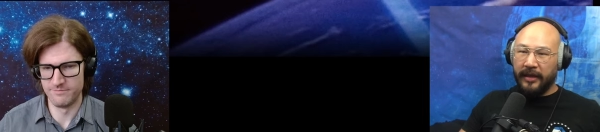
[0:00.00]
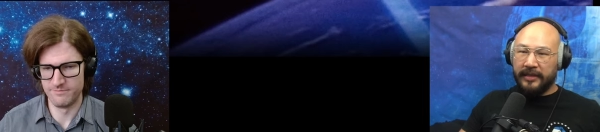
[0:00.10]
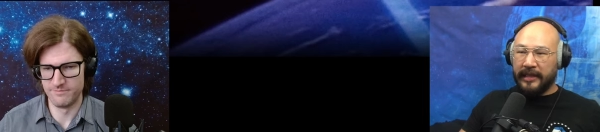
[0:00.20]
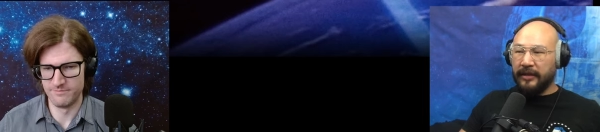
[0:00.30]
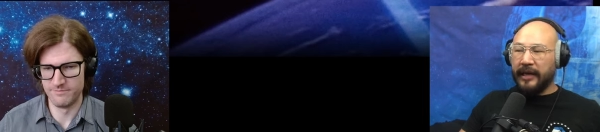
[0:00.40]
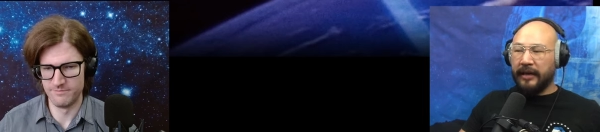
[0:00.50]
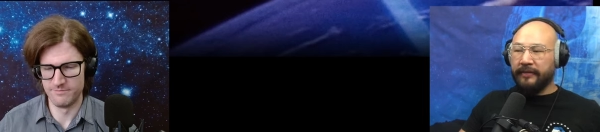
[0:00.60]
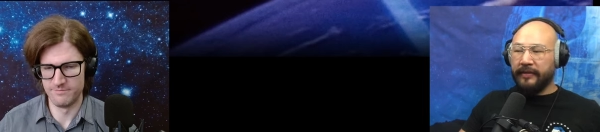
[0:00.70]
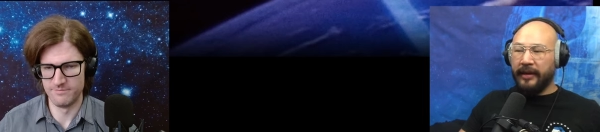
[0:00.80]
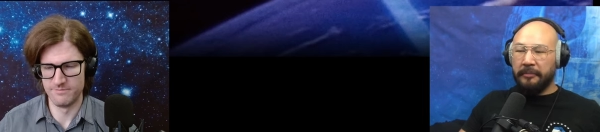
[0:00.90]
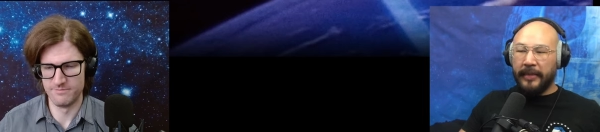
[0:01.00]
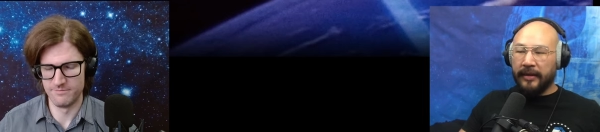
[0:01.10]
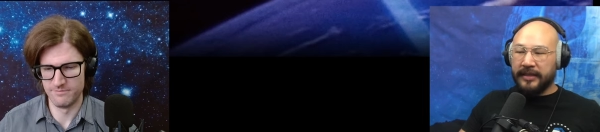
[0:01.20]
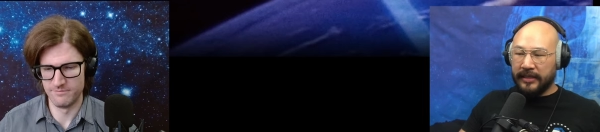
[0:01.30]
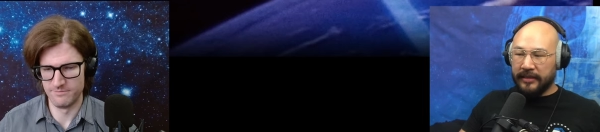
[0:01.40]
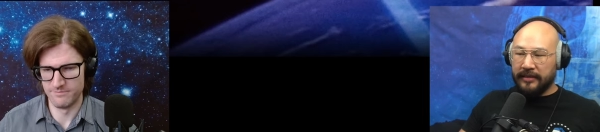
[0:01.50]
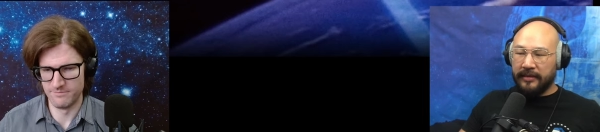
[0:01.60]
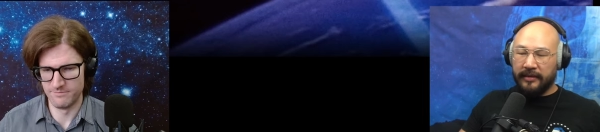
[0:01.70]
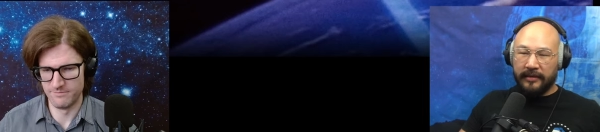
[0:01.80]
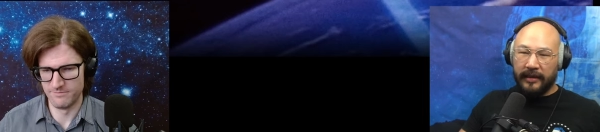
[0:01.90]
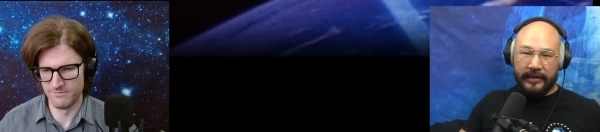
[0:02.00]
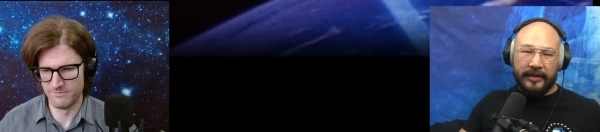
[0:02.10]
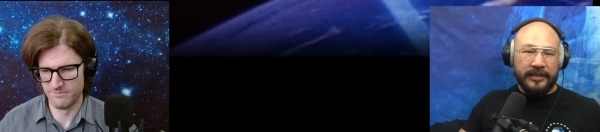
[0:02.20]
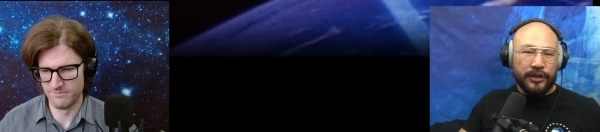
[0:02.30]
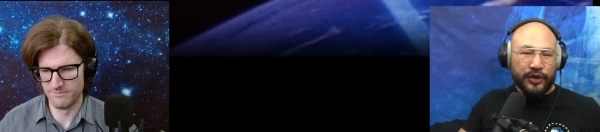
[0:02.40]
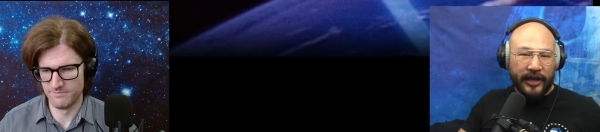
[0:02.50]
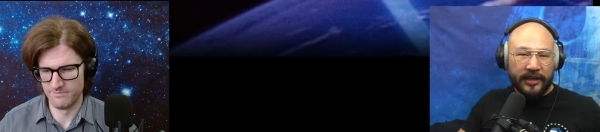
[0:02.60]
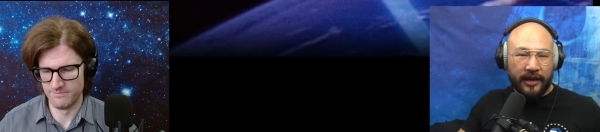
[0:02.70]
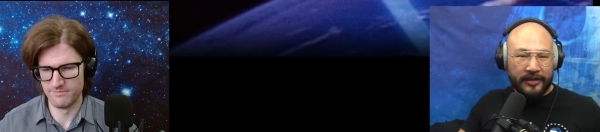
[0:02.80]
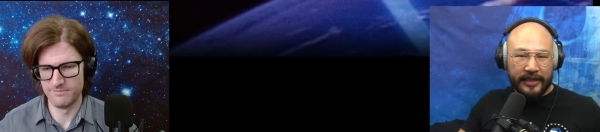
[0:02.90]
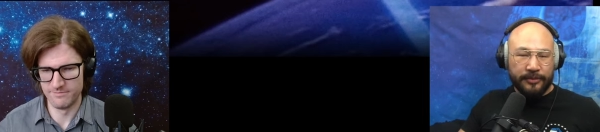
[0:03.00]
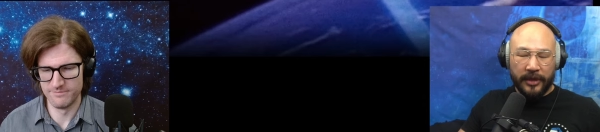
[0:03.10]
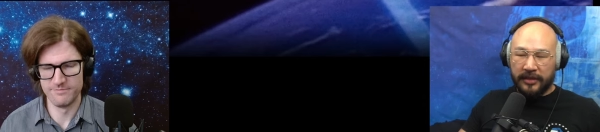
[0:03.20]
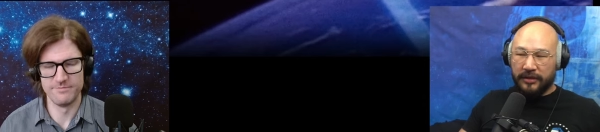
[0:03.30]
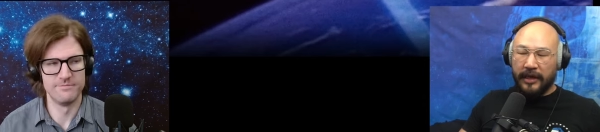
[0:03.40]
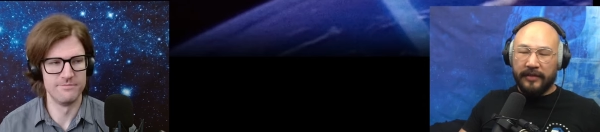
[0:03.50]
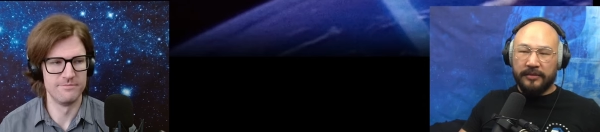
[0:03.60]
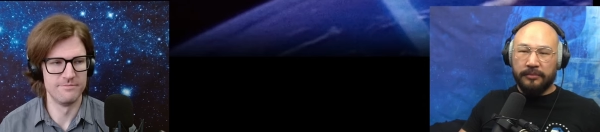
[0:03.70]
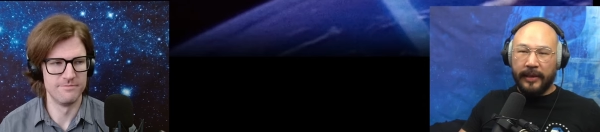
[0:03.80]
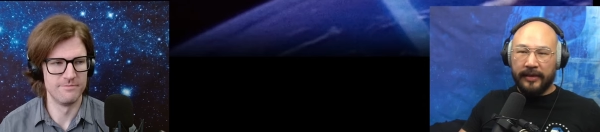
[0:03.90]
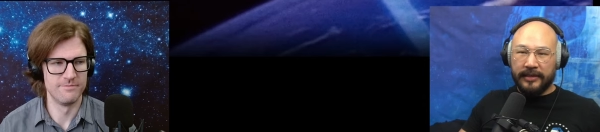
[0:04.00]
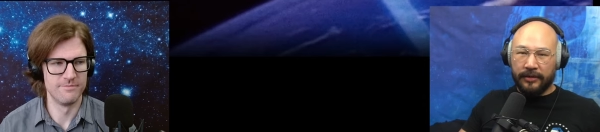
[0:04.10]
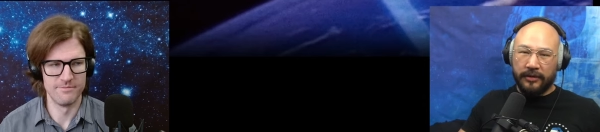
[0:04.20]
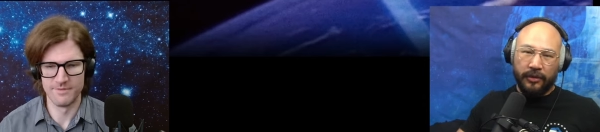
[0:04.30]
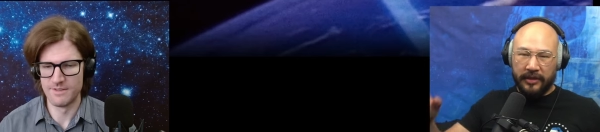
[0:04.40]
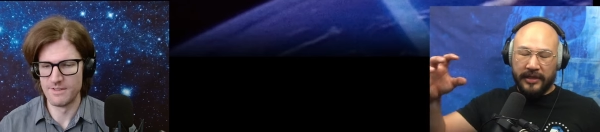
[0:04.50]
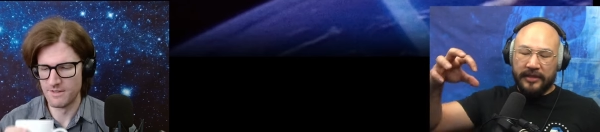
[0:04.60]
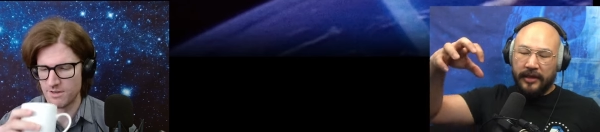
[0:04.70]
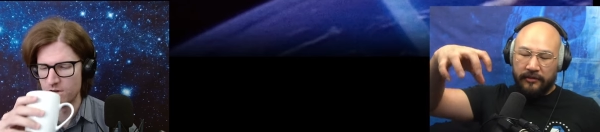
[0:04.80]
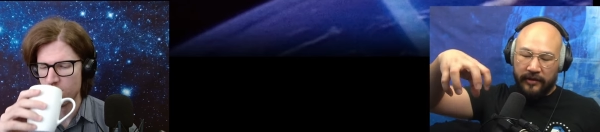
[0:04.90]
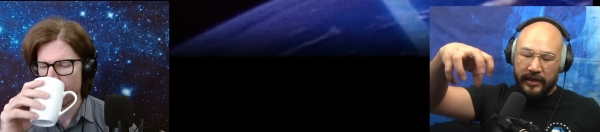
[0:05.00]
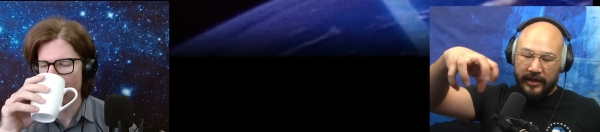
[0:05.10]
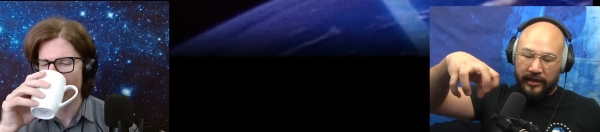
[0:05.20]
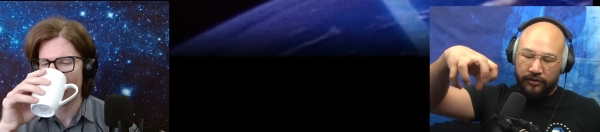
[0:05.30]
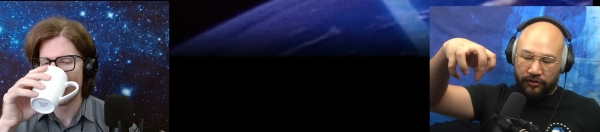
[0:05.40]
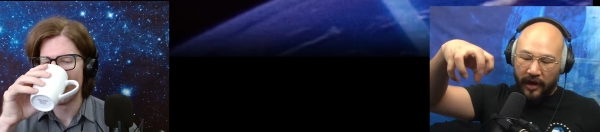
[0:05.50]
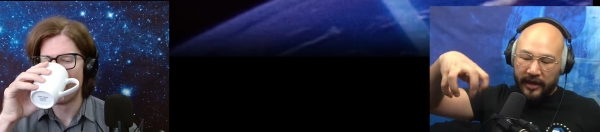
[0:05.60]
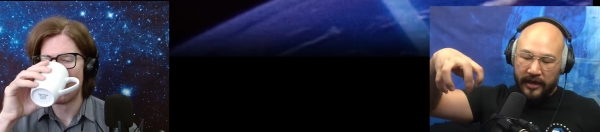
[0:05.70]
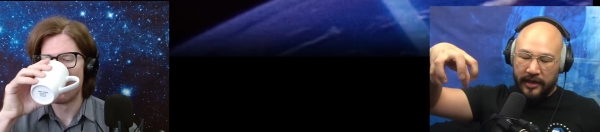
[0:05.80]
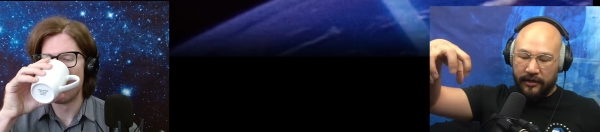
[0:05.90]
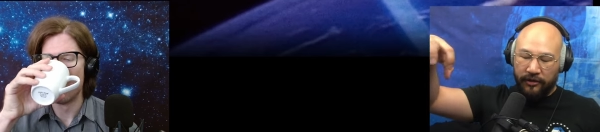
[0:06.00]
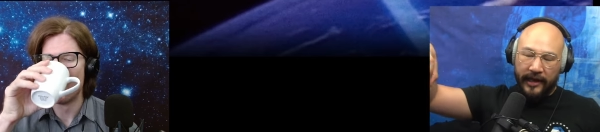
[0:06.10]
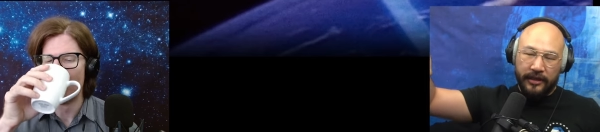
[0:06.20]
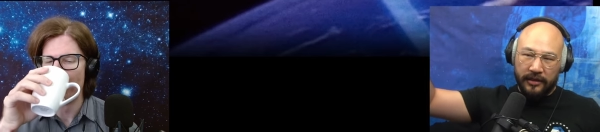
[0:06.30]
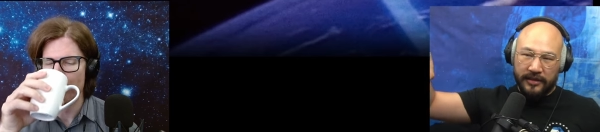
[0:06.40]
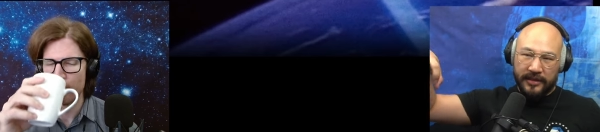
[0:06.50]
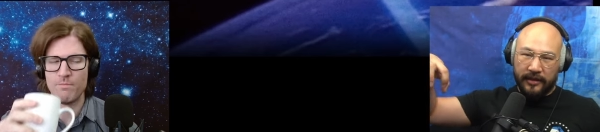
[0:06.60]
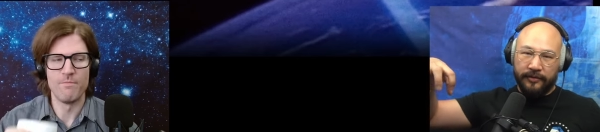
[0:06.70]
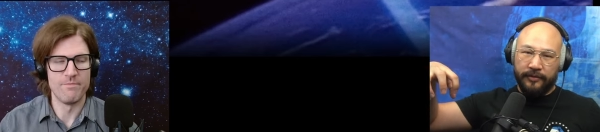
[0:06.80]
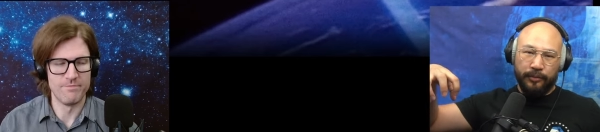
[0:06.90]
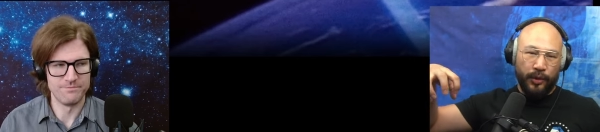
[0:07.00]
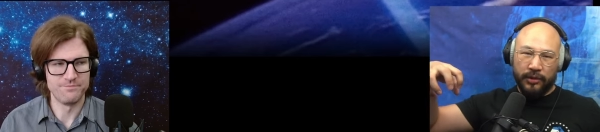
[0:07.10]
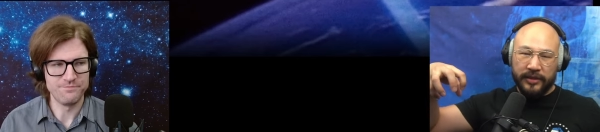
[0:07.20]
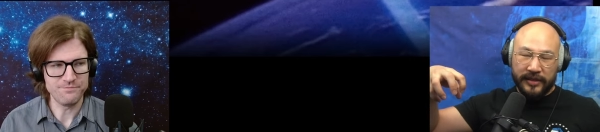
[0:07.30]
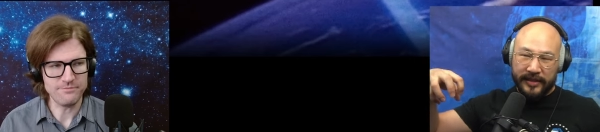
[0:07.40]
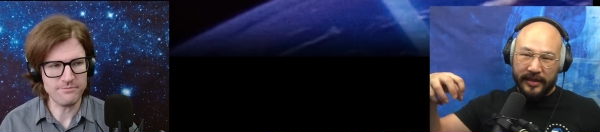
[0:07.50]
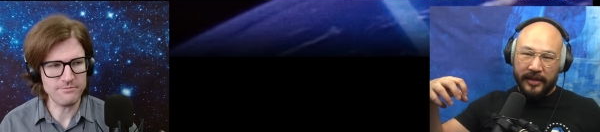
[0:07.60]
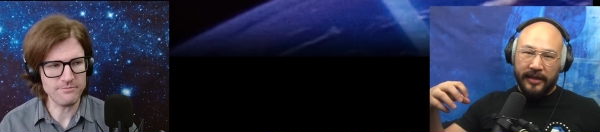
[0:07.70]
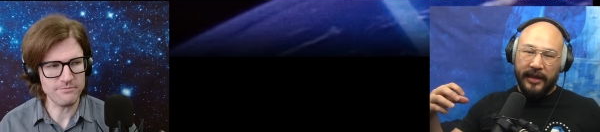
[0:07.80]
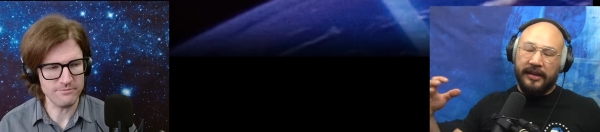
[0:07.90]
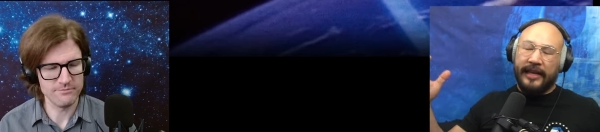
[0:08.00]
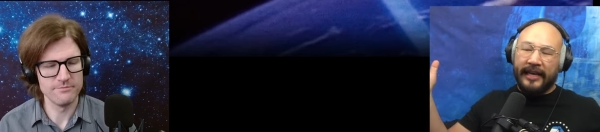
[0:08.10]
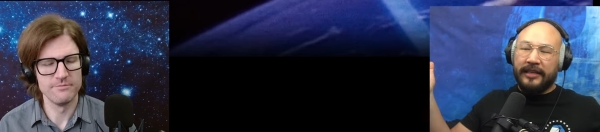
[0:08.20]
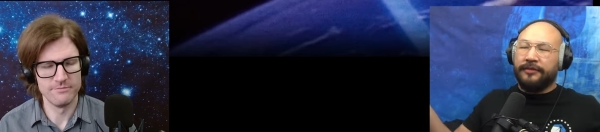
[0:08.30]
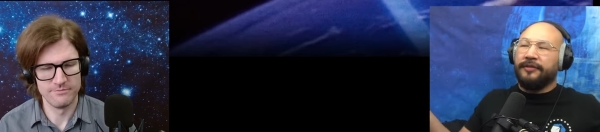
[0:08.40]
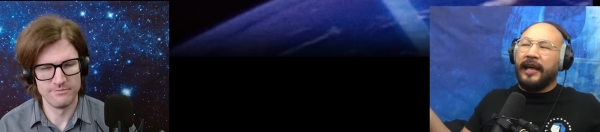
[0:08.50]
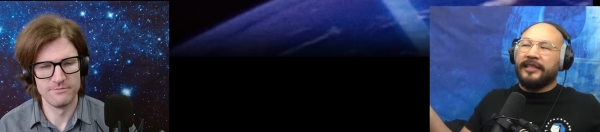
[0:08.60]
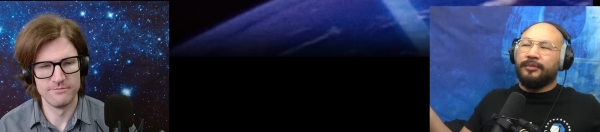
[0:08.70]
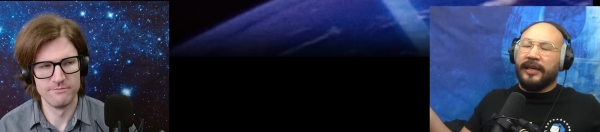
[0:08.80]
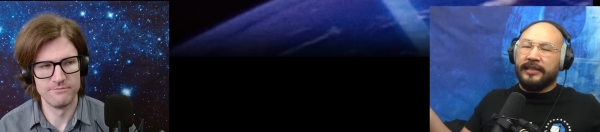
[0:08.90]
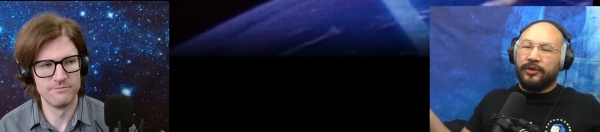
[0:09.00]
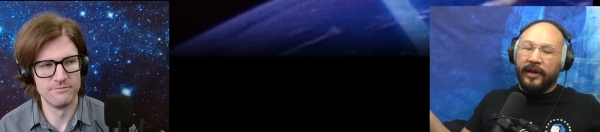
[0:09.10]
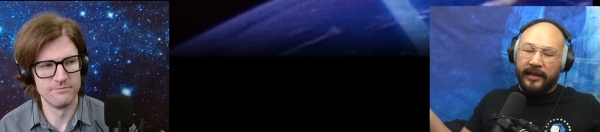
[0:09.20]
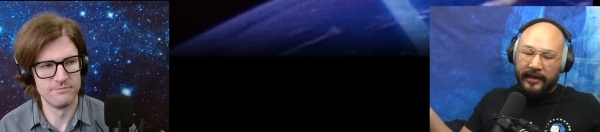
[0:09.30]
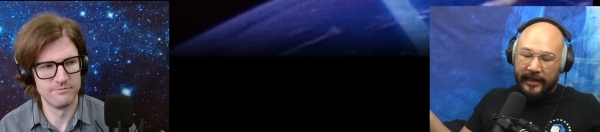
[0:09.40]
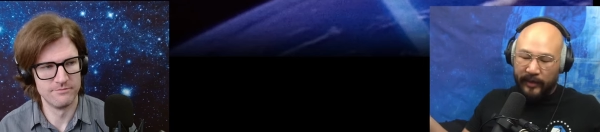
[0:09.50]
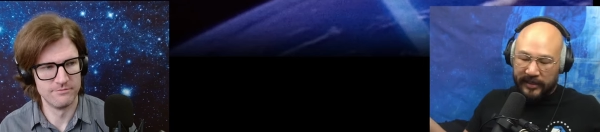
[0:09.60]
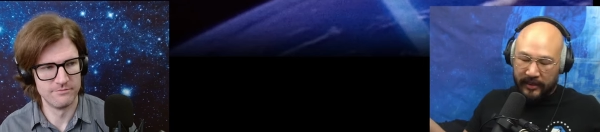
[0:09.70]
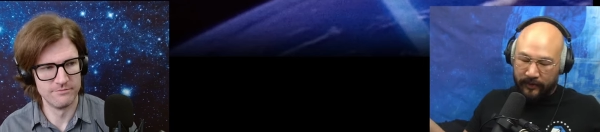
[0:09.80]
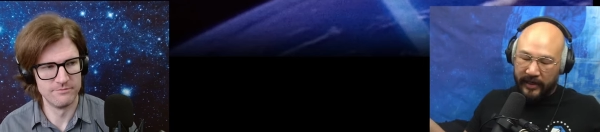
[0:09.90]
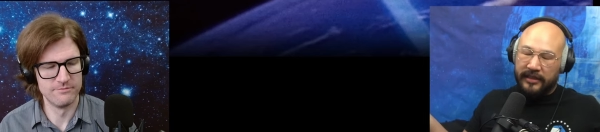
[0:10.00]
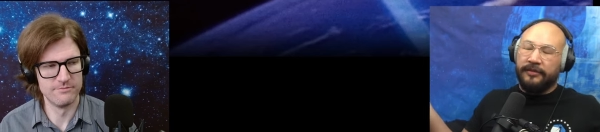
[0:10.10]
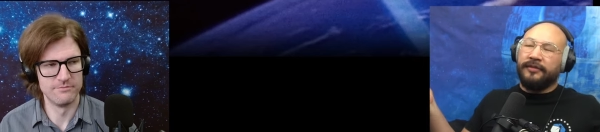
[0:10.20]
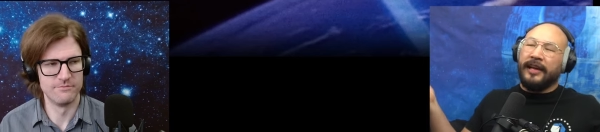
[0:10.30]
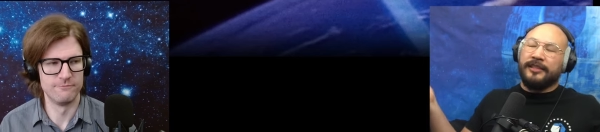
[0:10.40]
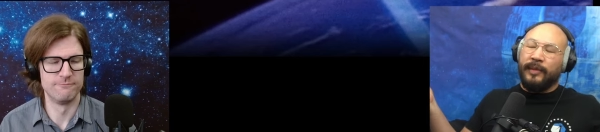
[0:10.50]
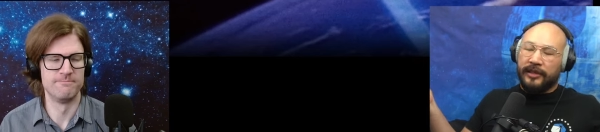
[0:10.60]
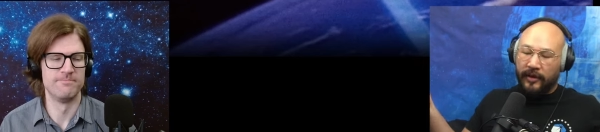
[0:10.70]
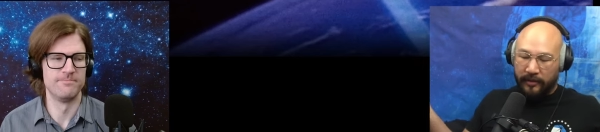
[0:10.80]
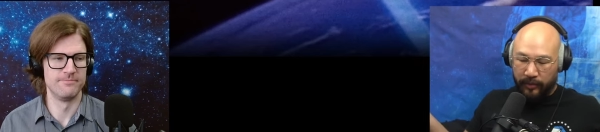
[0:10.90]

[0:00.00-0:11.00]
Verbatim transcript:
Speaker 1: Say you have a mountain, eh, like you're trying to colonize Mars, and you have this mountain or, or really like rocky, granular stuff, boulders, and you're like, I need a flat space so I can land my ship. I need a flat space so I can